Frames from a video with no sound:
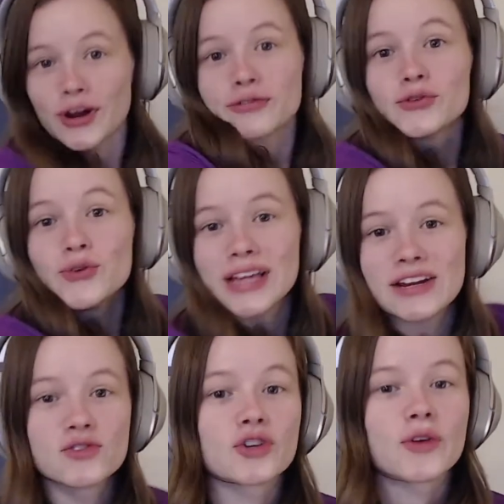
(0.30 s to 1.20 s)
afternoon,
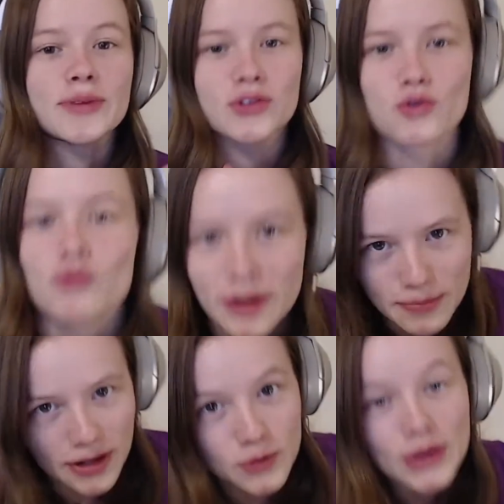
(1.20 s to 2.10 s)
ladies and gentlemen. This is
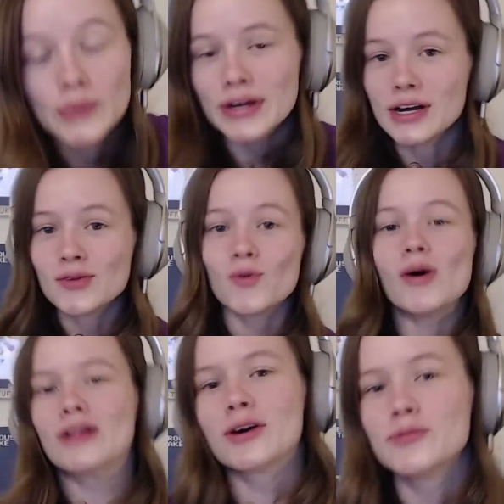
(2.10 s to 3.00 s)
Redberry Rio here, and
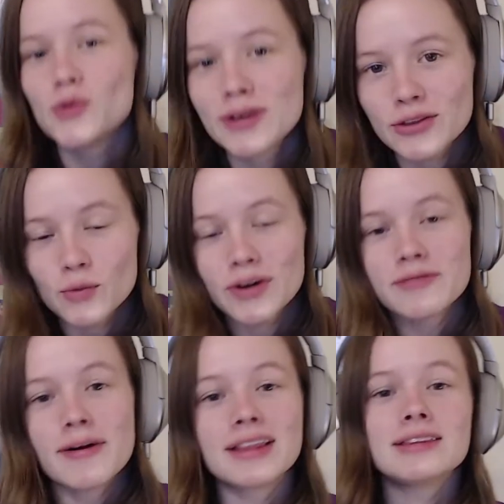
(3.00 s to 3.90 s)
welcome to another one of
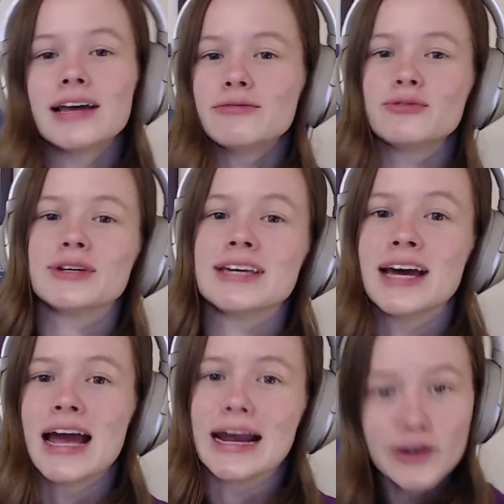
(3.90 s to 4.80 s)
my lovely
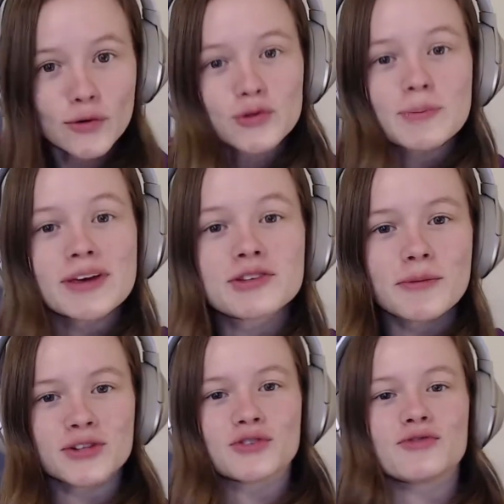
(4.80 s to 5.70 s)
Aerospace
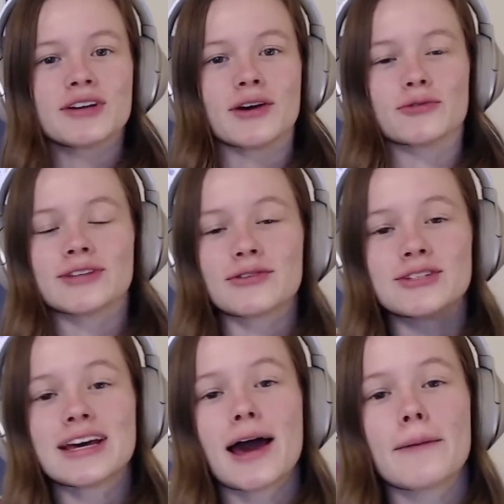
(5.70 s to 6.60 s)
Dimension videos. Now,
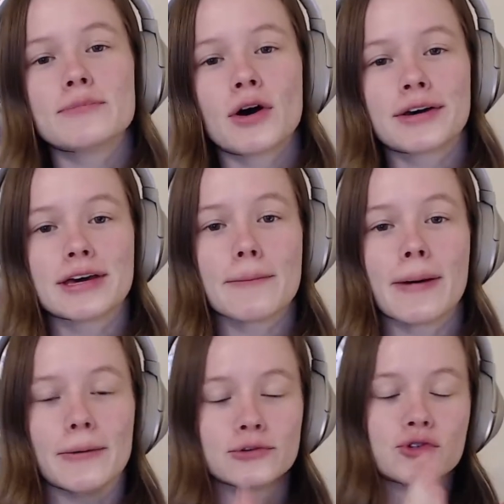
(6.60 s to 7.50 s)
today I'm talking
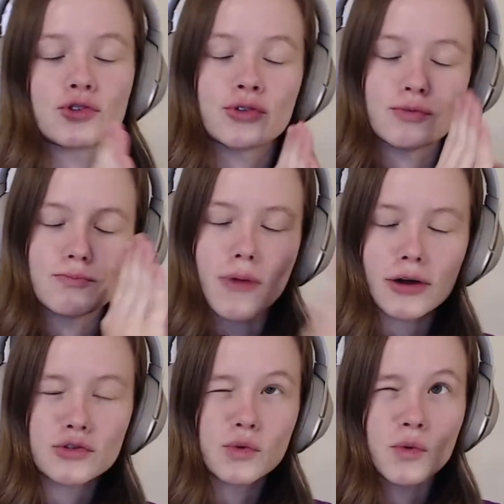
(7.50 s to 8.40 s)
about
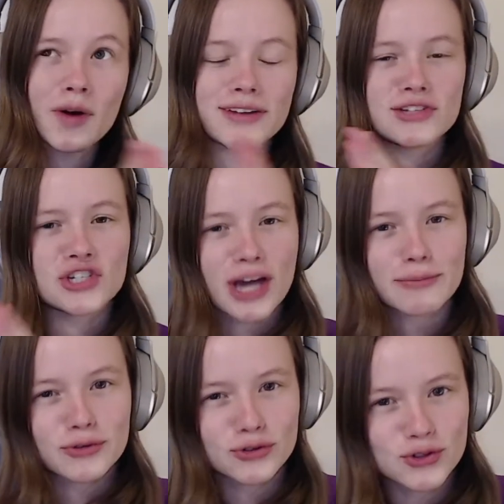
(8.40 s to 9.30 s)
Module 1,
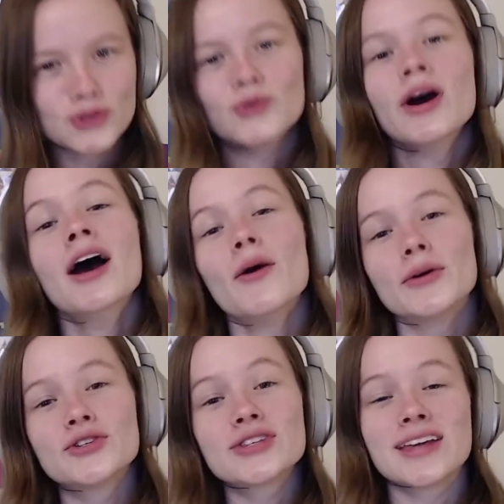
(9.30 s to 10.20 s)
Chapter 2,
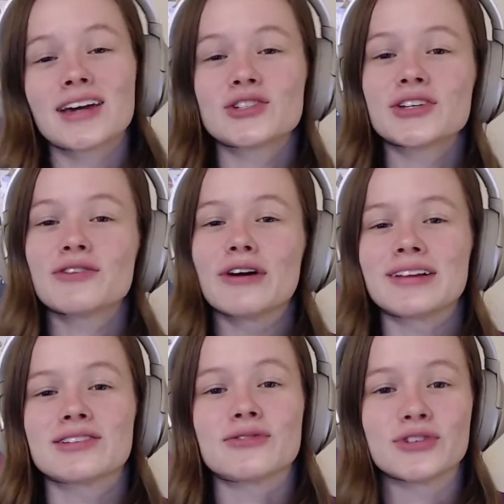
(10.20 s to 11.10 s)
which is actually a
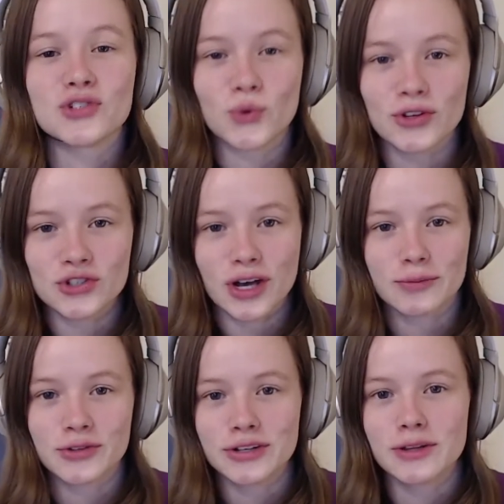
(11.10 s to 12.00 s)
relatively short
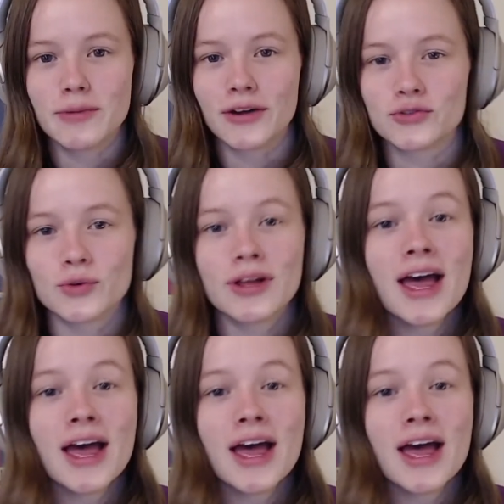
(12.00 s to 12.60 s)
chapter in the module.